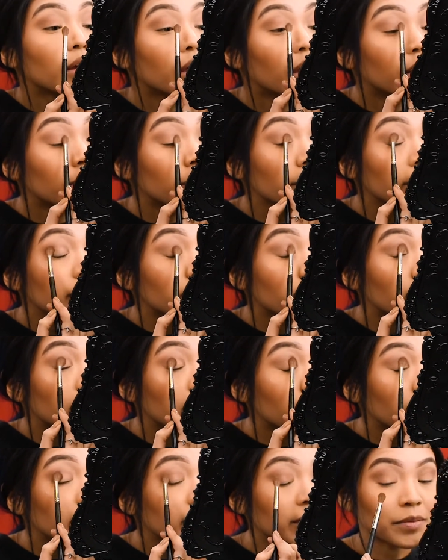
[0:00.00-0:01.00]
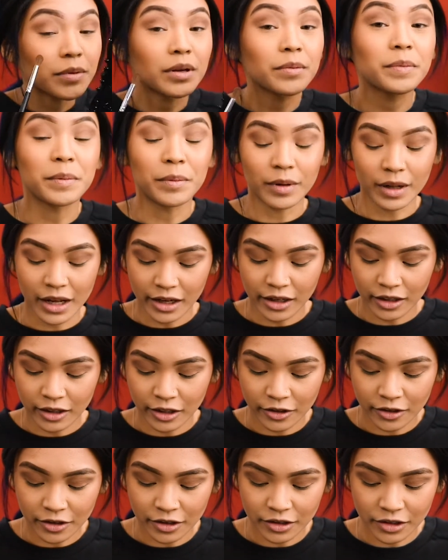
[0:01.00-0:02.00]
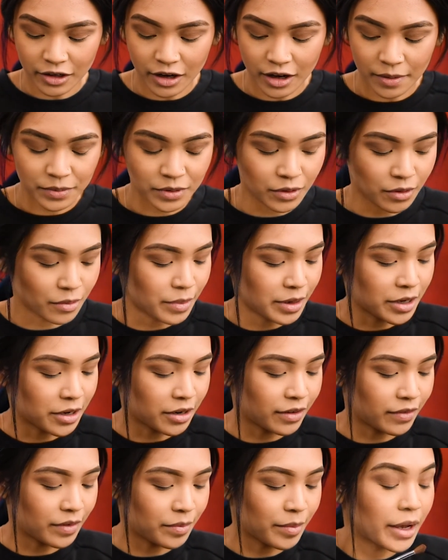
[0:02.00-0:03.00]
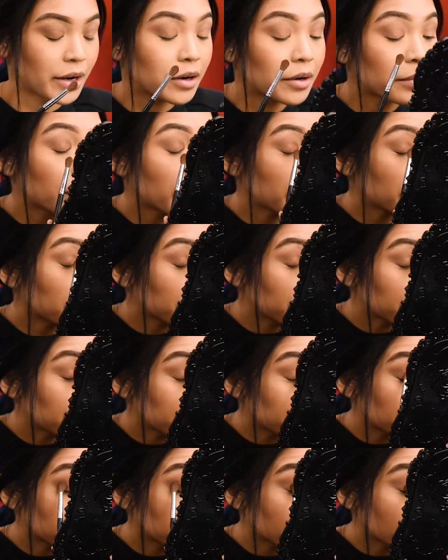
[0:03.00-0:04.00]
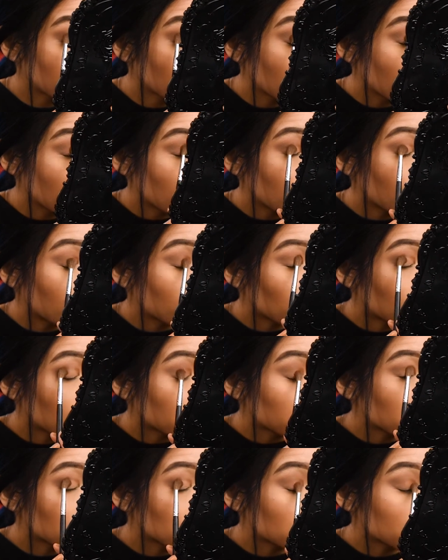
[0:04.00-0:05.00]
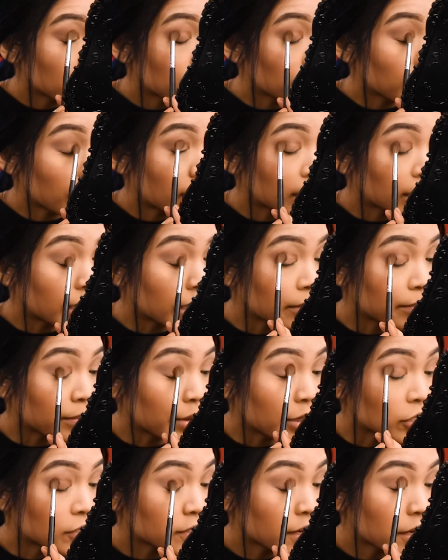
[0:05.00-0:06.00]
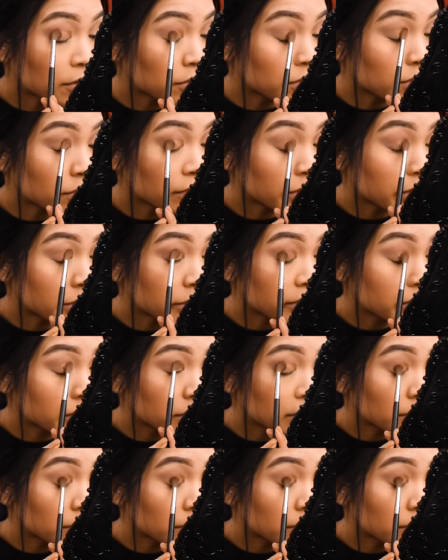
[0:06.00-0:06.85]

The thing is, anyways, I'm going to be applying glitter on top, so it might not even matter, but it's always good to apply like base shadows first.